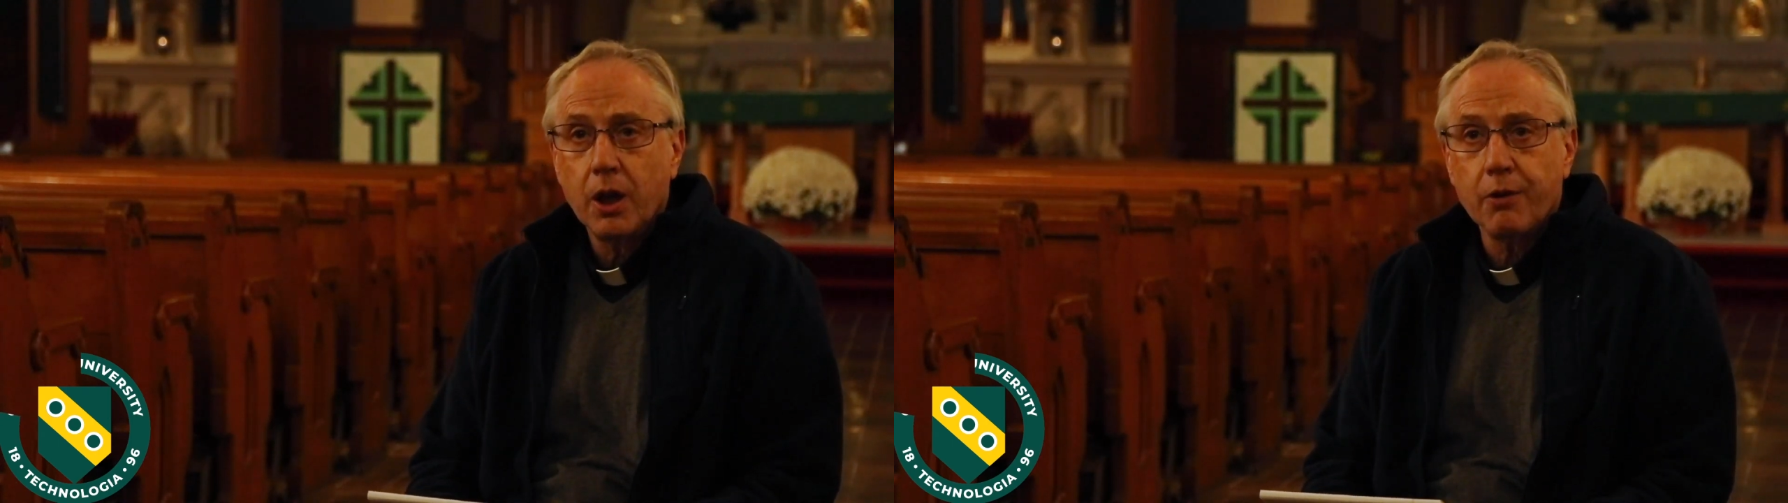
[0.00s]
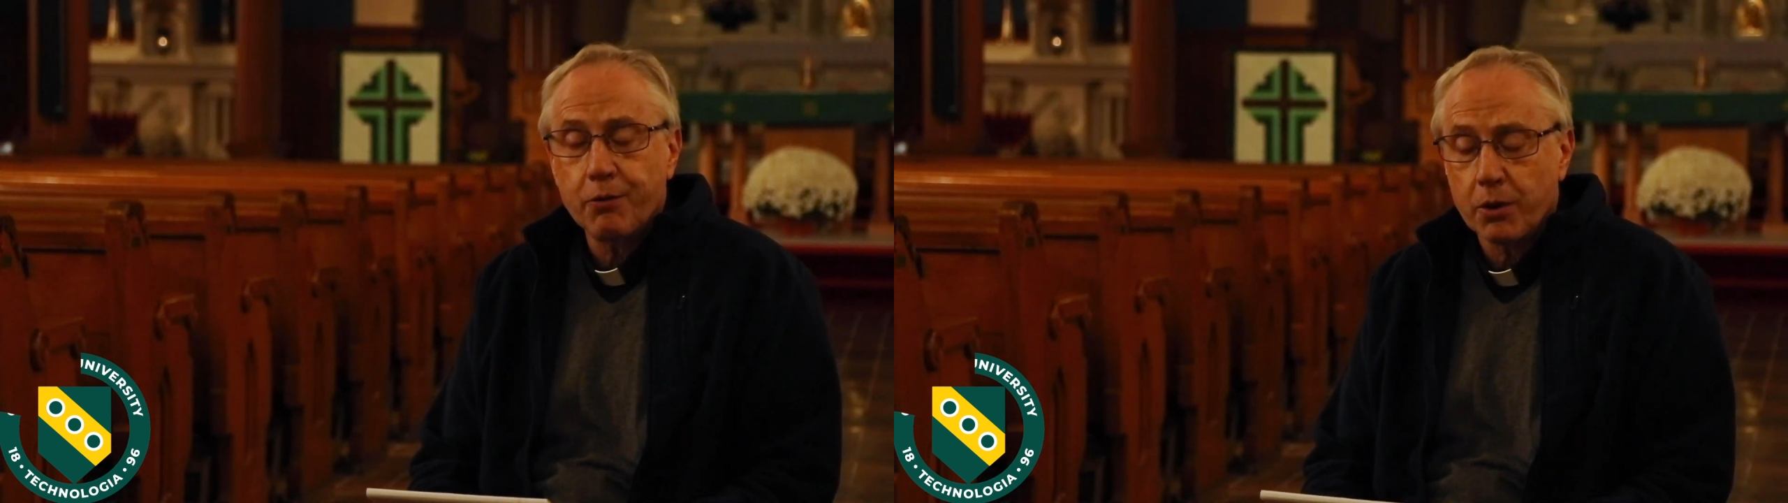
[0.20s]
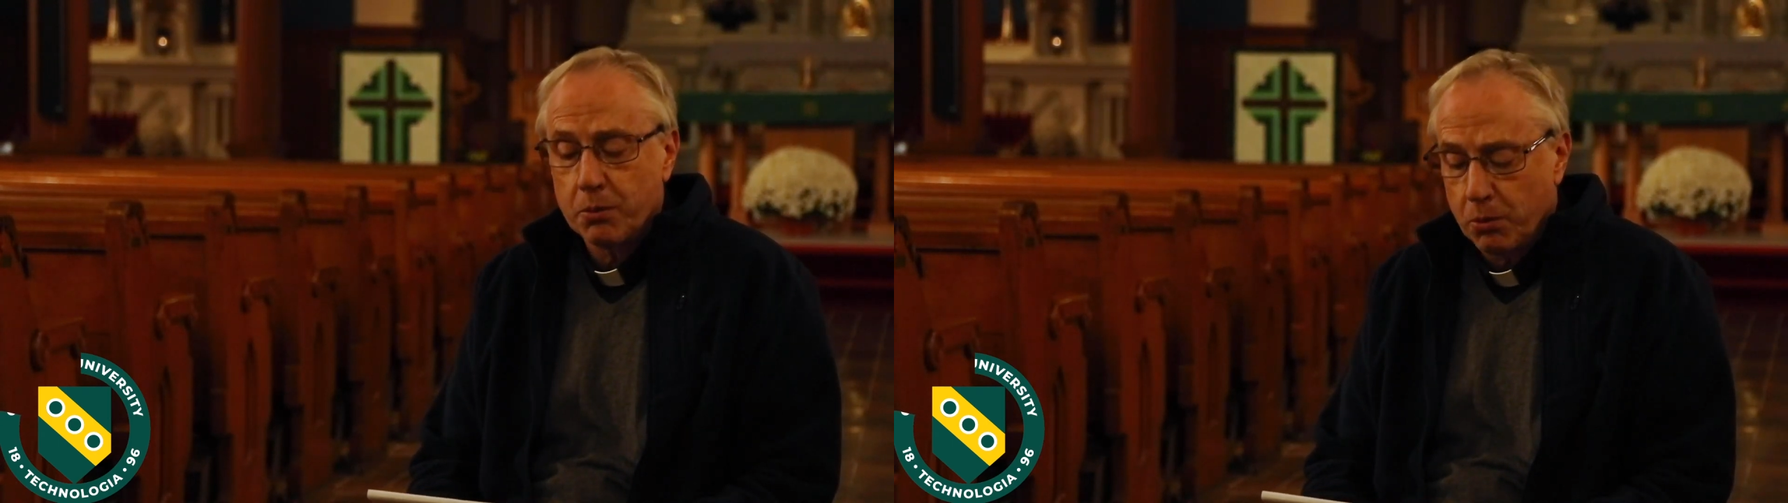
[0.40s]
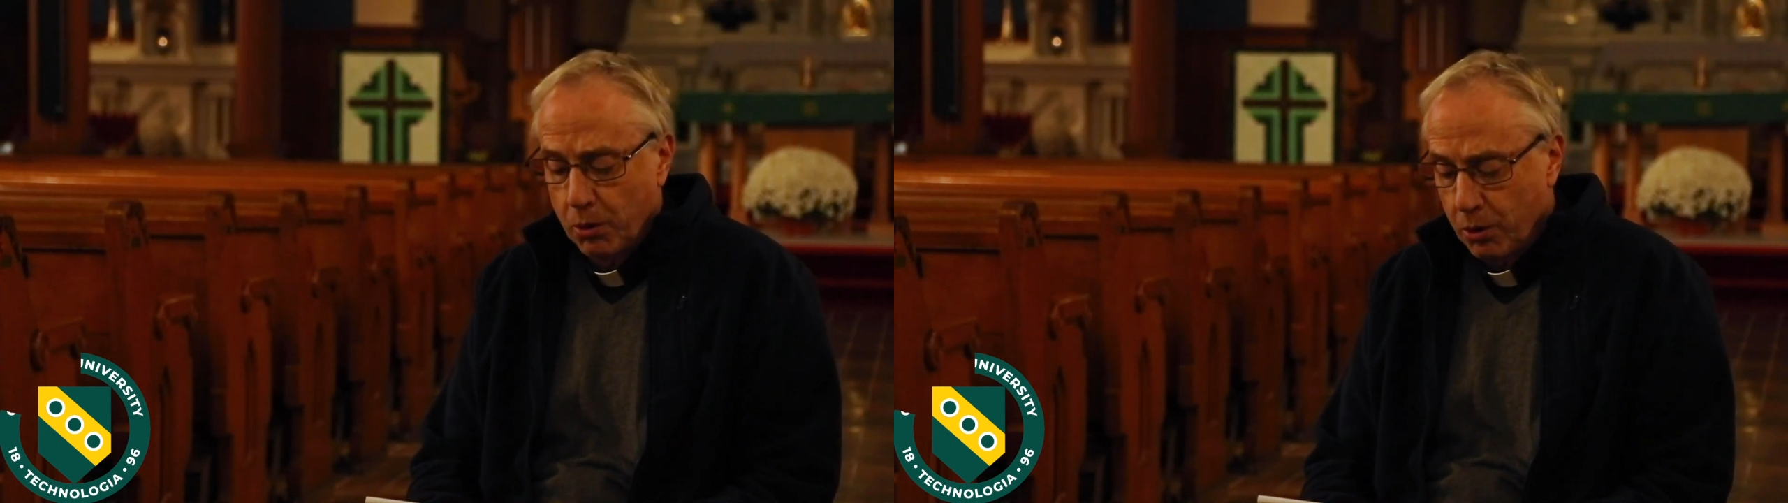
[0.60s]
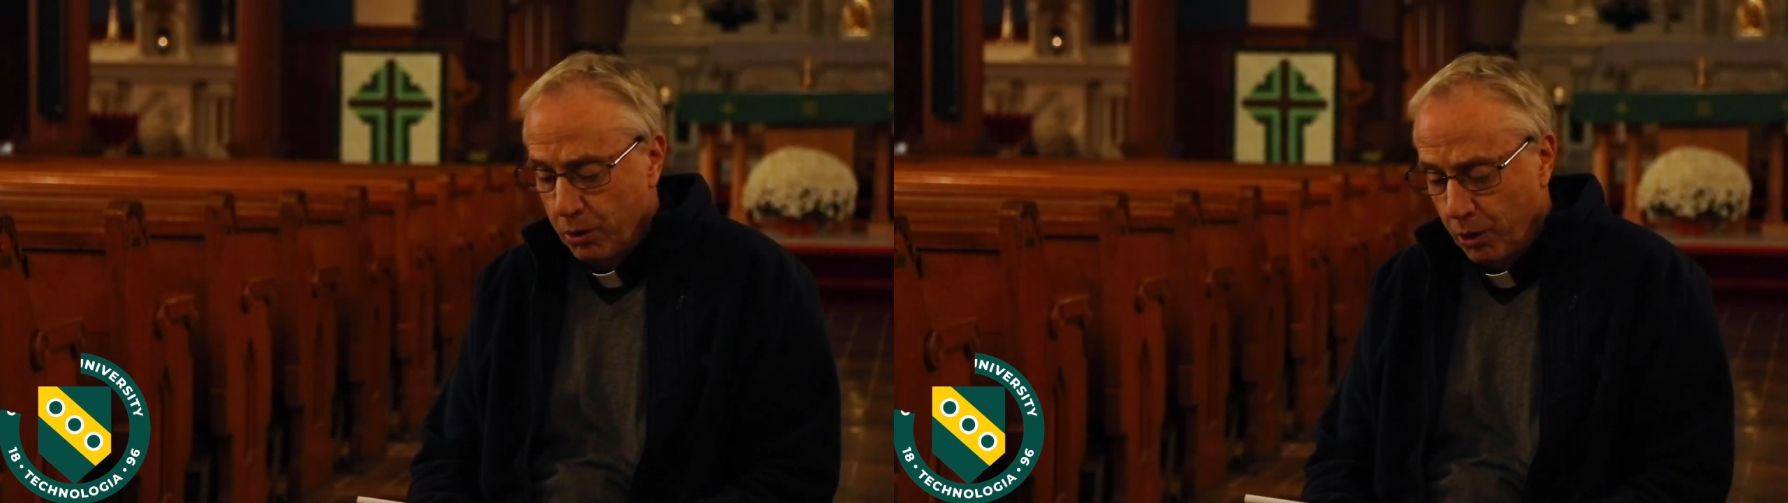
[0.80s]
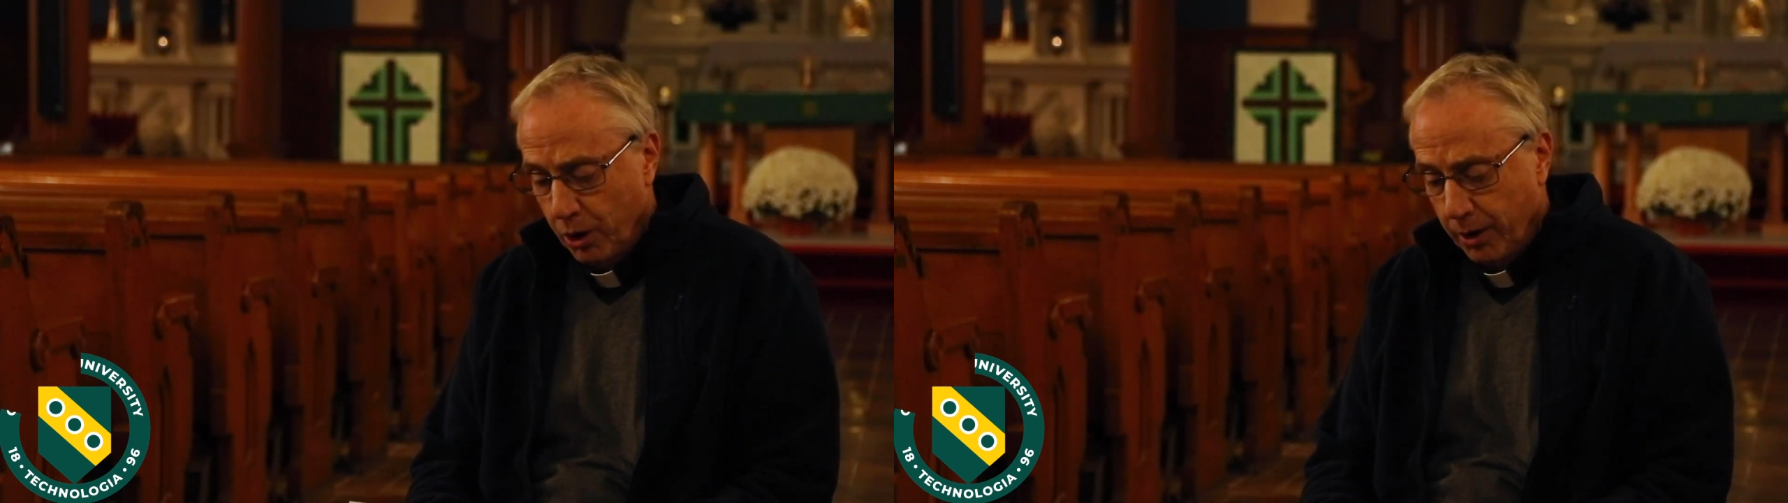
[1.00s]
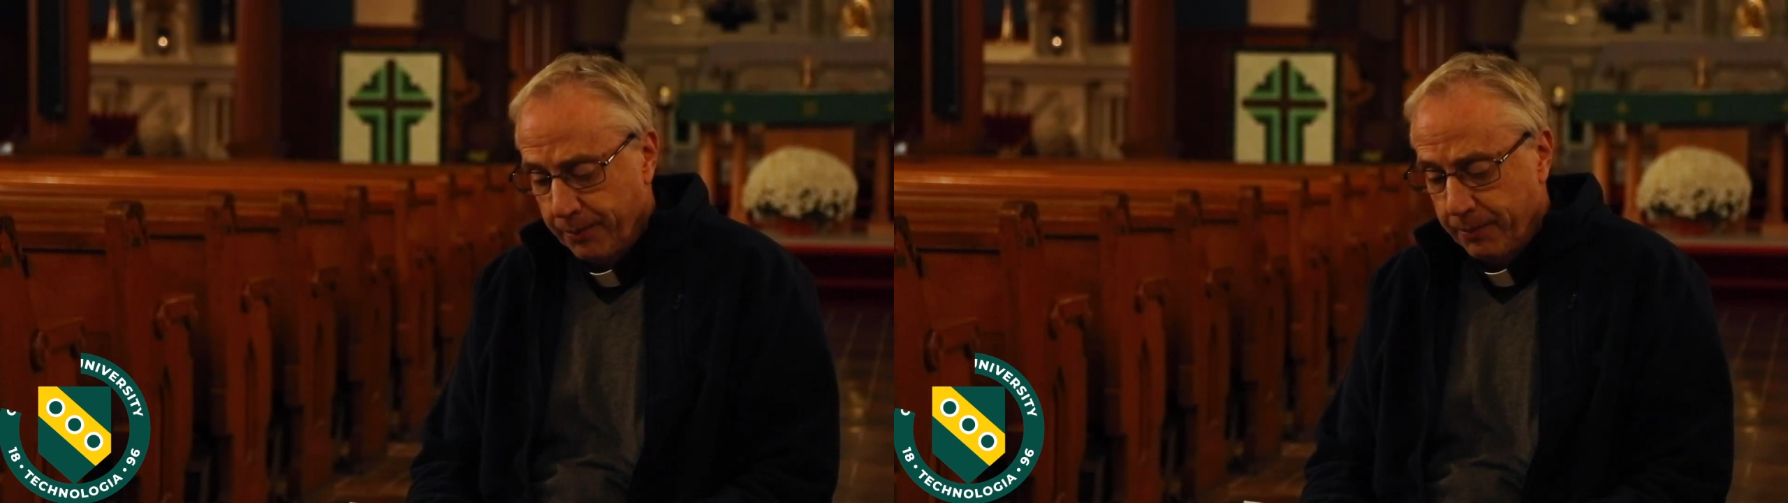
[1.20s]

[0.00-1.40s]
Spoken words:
and for the moral law.